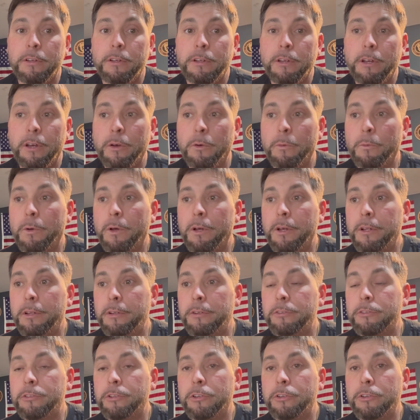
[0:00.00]

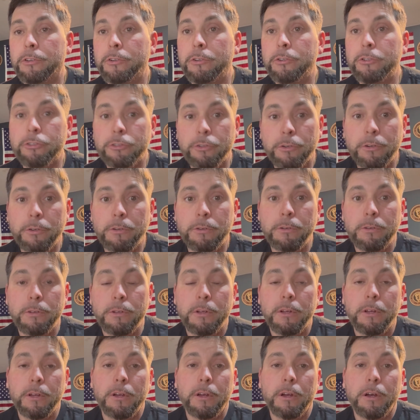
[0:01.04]
L1 to neutral,
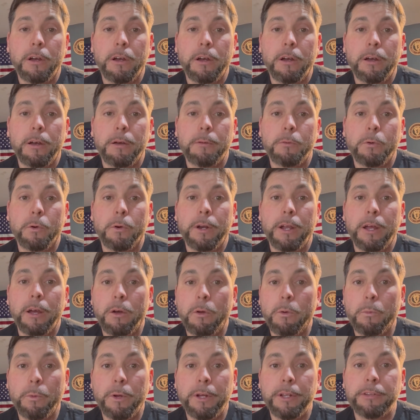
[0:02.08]
or
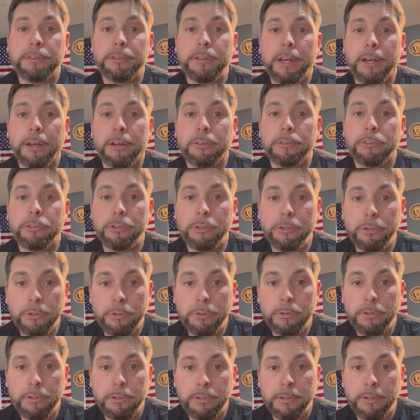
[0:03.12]
L1 to
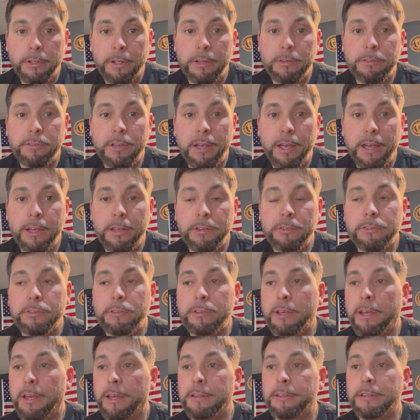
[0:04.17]
L2 and test,
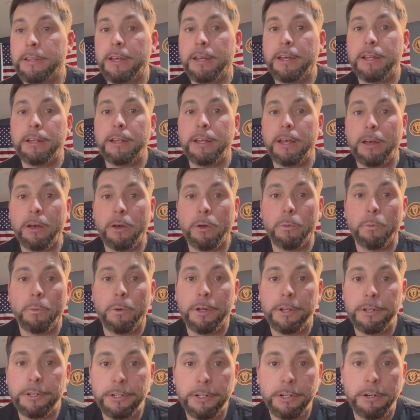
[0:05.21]
and then
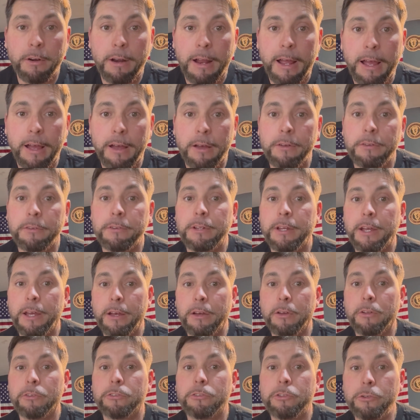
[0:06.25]
L1 to ground,
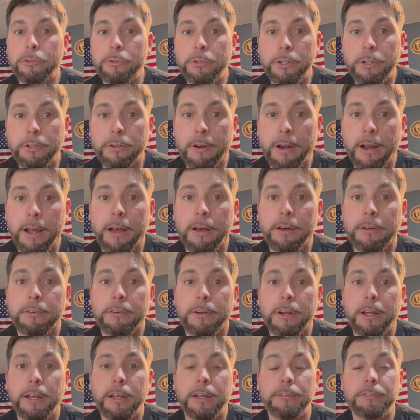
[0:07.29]
L2 to ground, right?